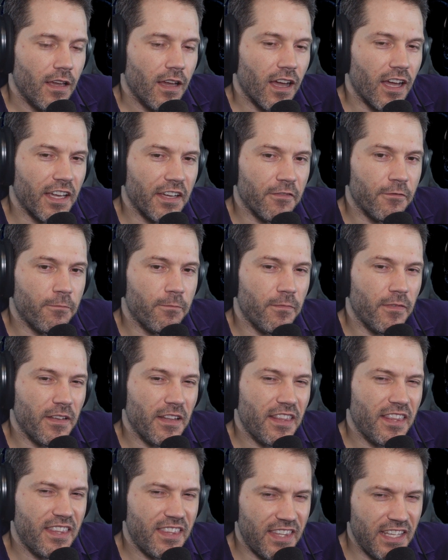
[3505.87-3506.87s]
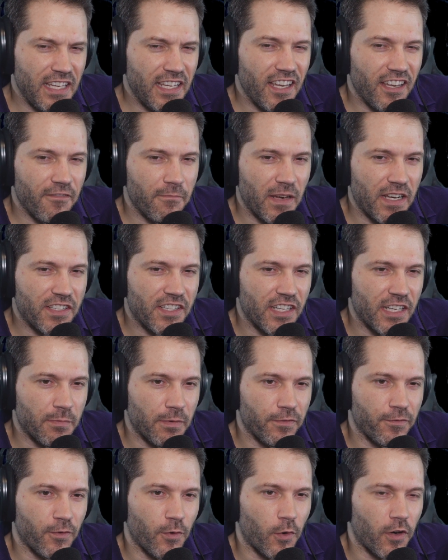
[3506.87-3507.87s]
I think I've mentioned it
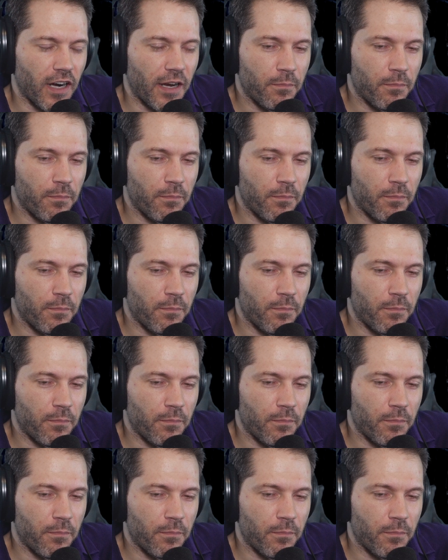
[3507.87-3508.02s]
before.